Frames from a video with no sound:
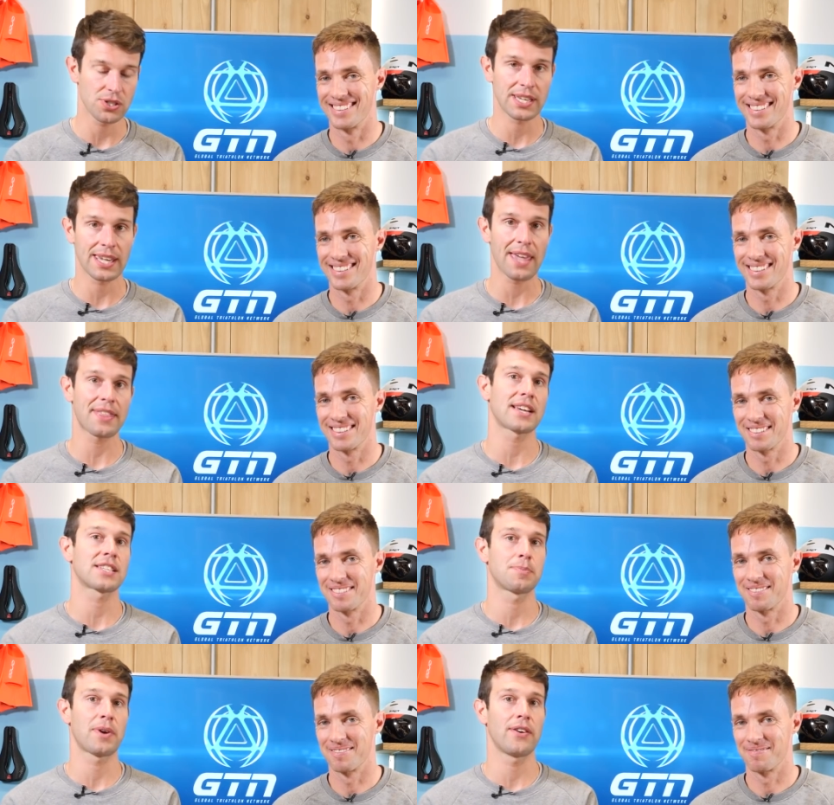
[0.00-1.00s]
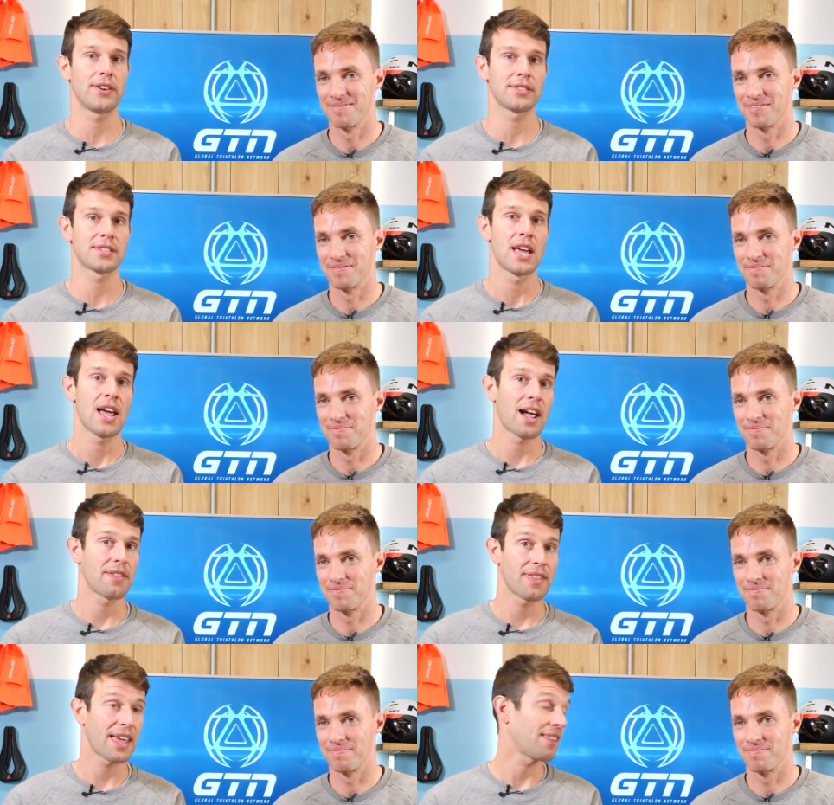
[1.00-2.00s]
Speaker 1: just to get that experience
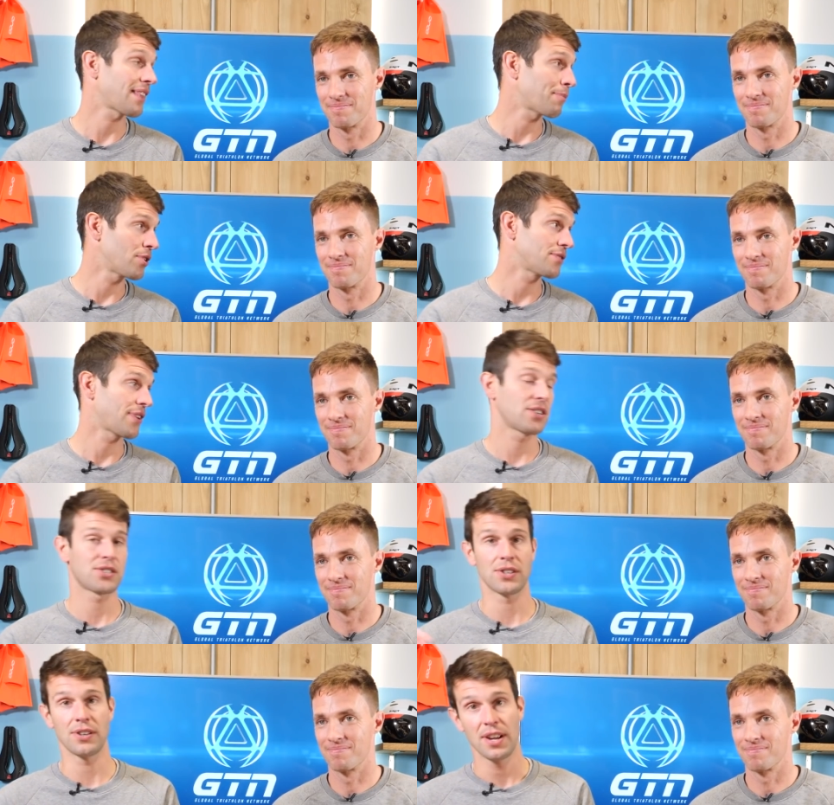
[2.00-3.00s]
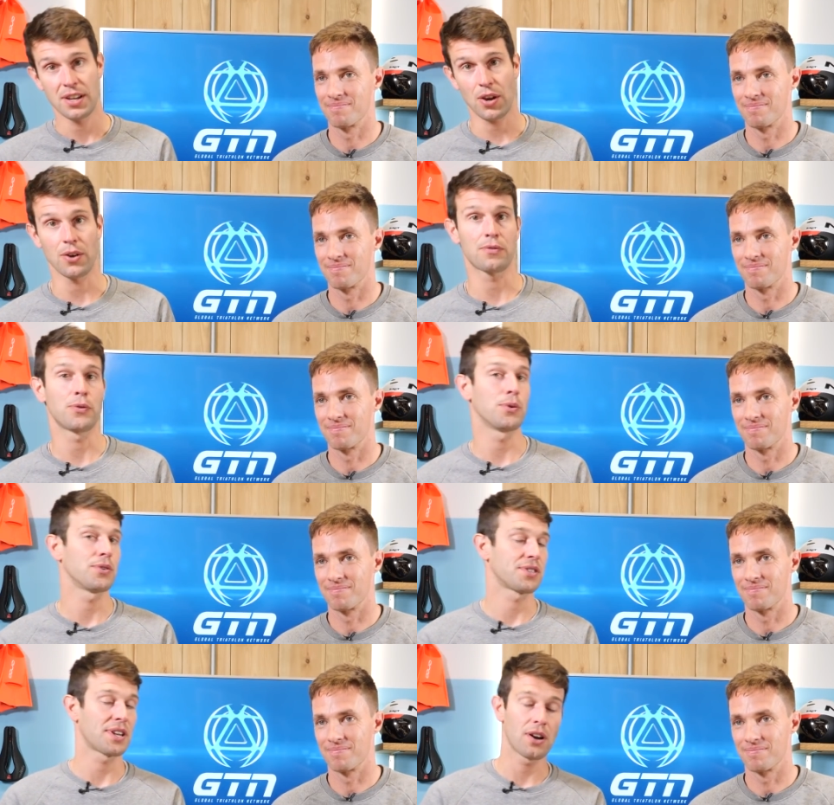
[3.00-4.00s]
and then that motivation going
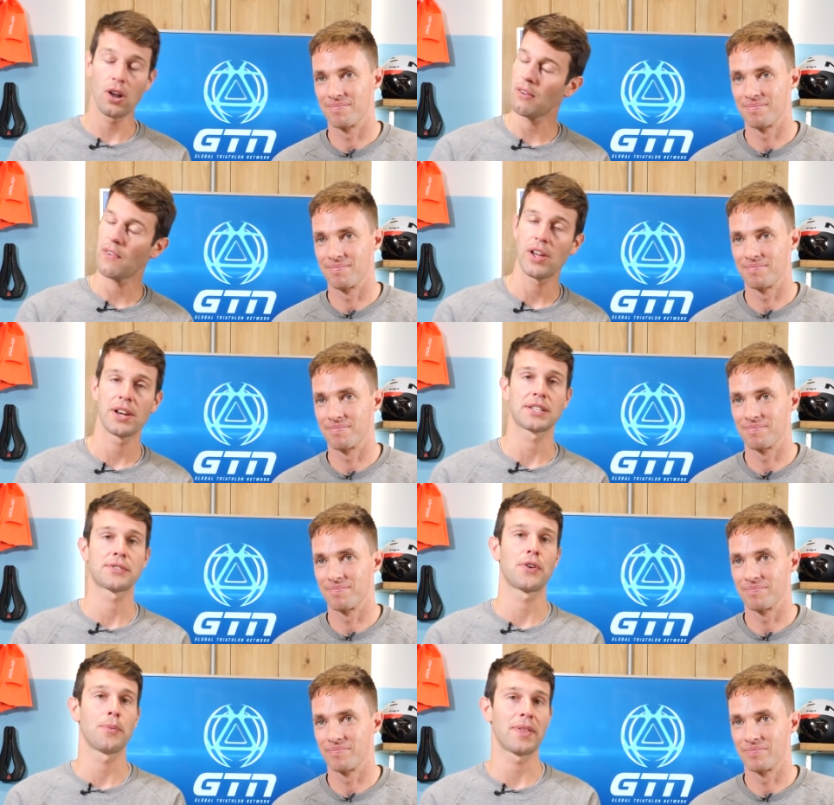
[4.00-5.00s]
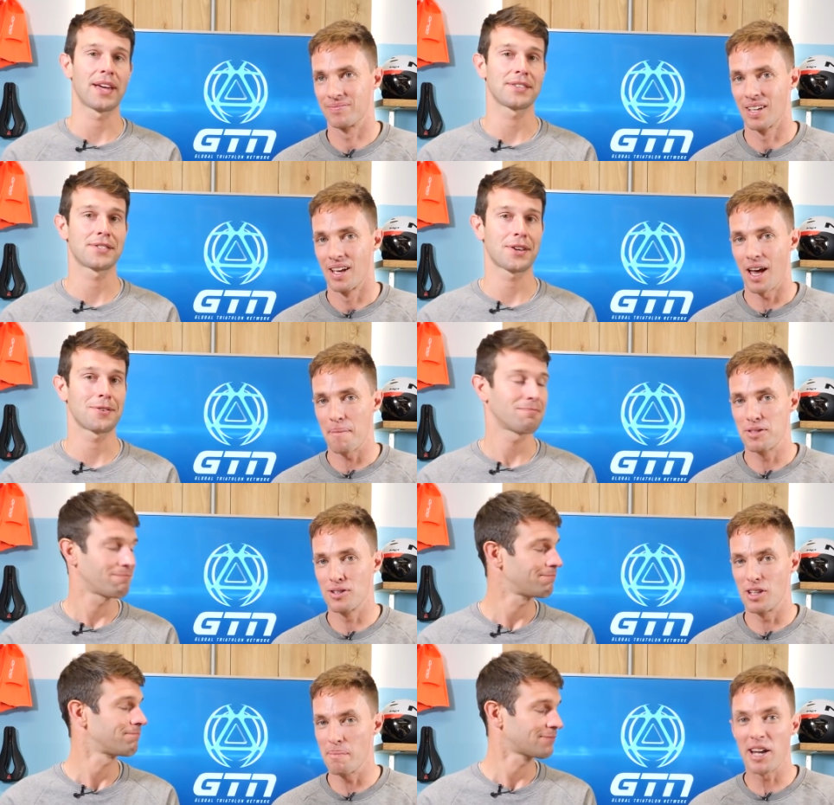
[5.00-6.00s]
forwards and a lot of learnings from that. So
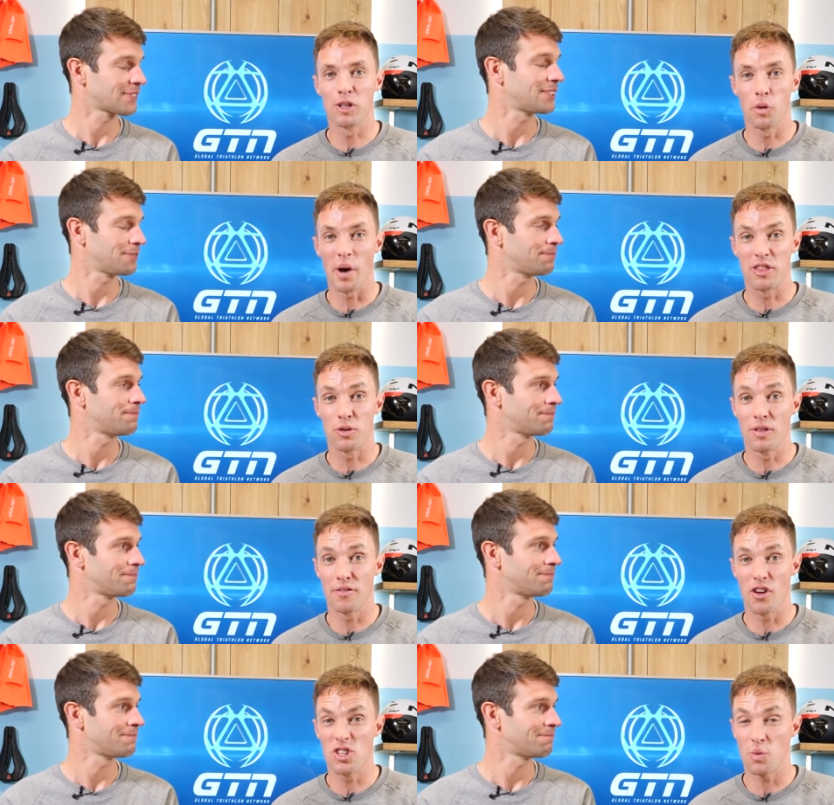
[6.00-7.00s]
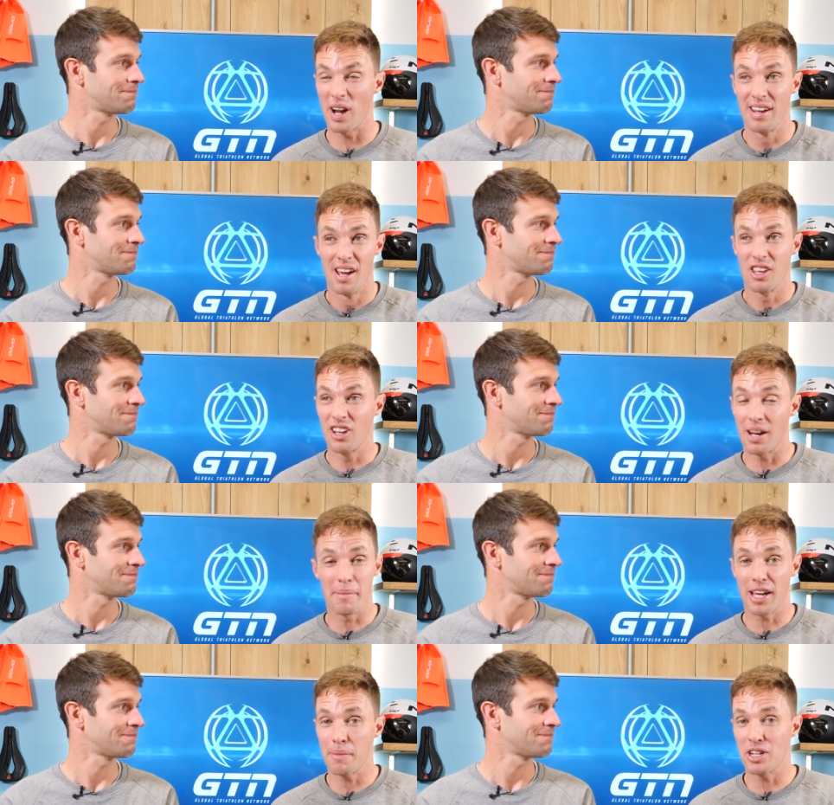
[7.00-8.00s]
Absolutely,
Speaker 2: muddle your way through the first one. You're gonna
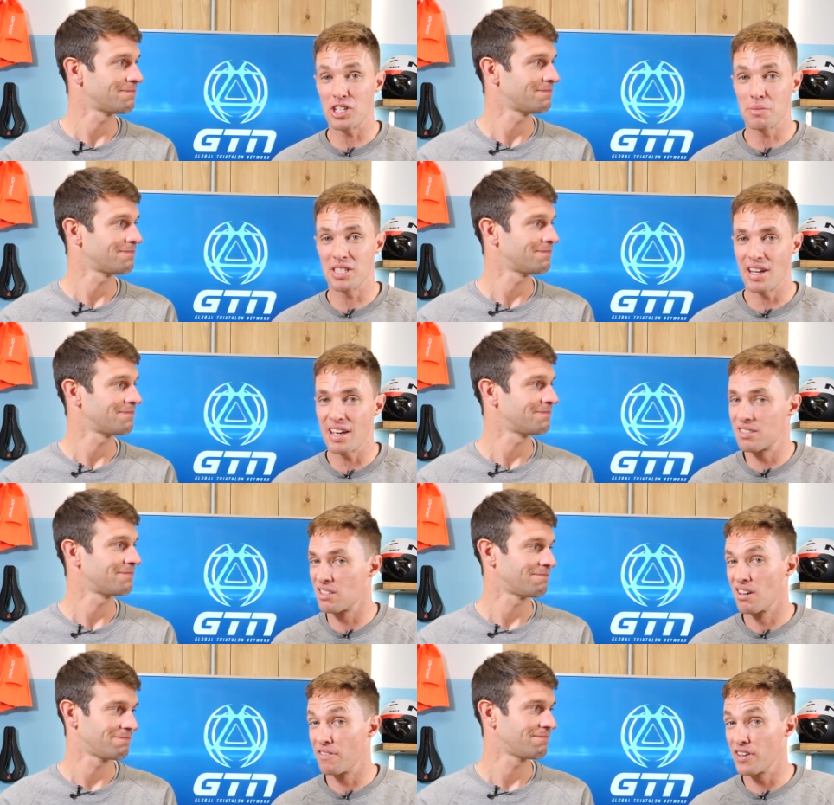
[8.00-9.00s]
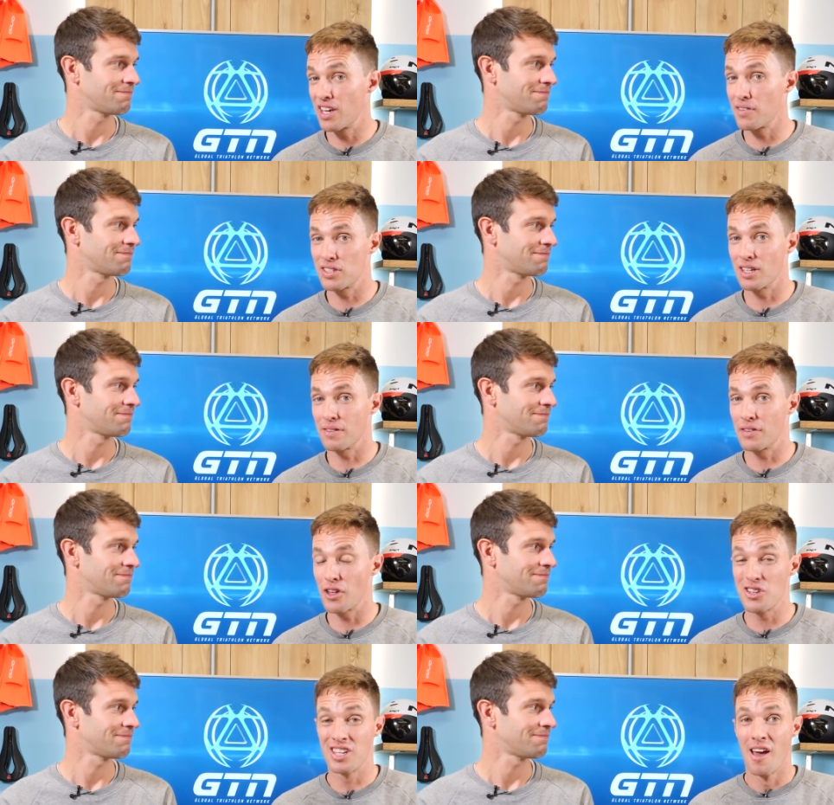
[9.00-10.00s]
make a bunch of mistakes, forgive yourself for
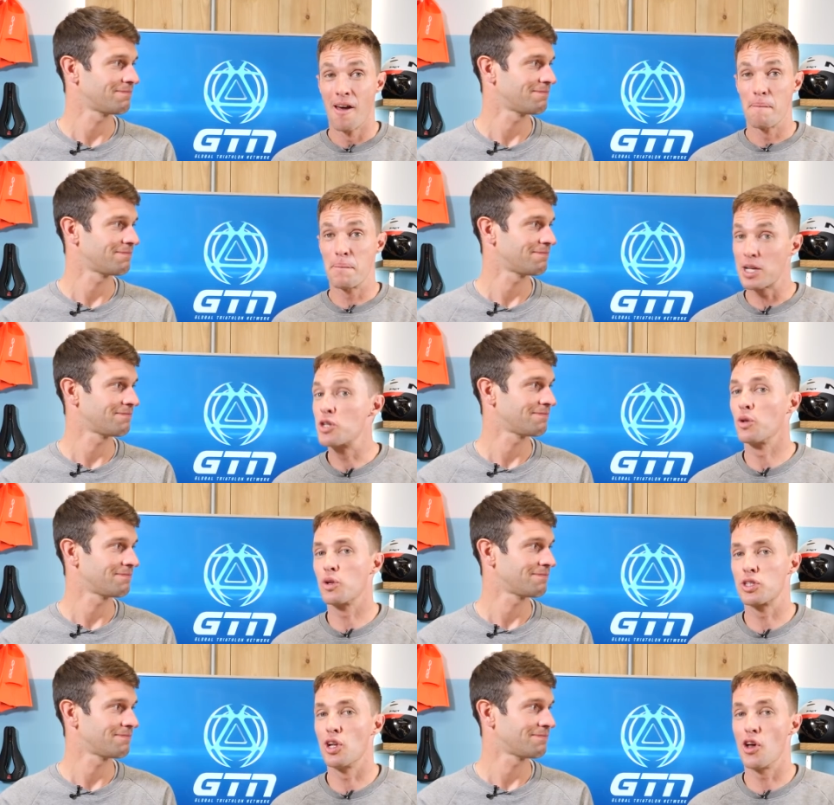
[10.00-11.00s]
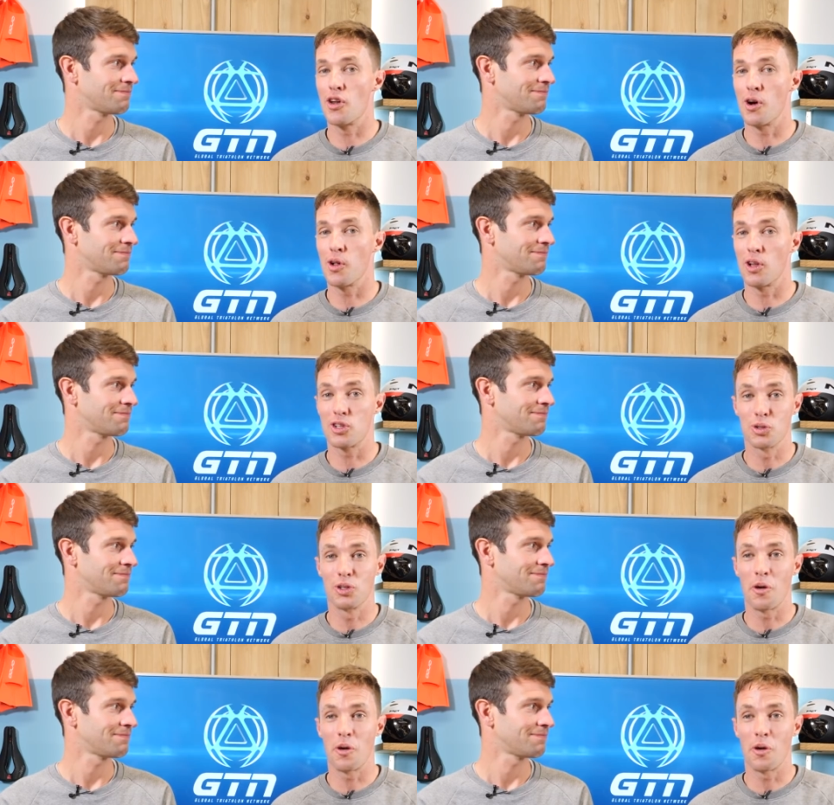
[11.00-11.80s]
those, but you'll also learn a whole lot. You'll